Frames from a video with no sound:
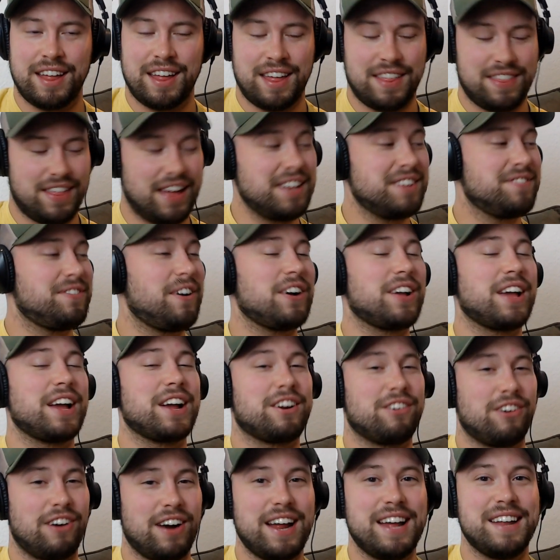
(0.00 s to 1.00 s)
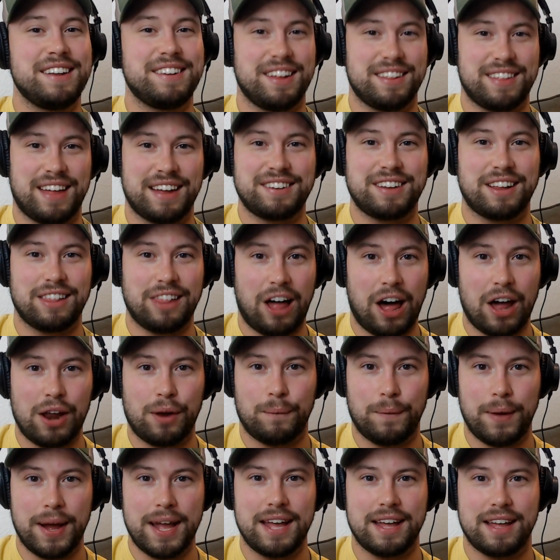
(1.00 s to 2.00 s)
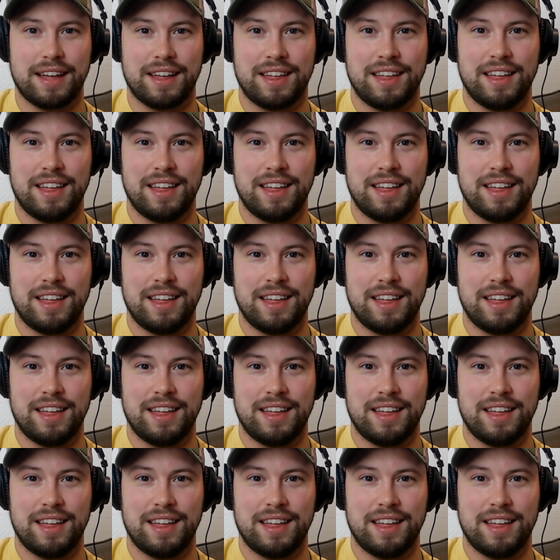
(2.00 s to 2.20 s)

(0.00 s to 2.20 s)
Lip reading: That's fucking crazy. That's a lot of weight.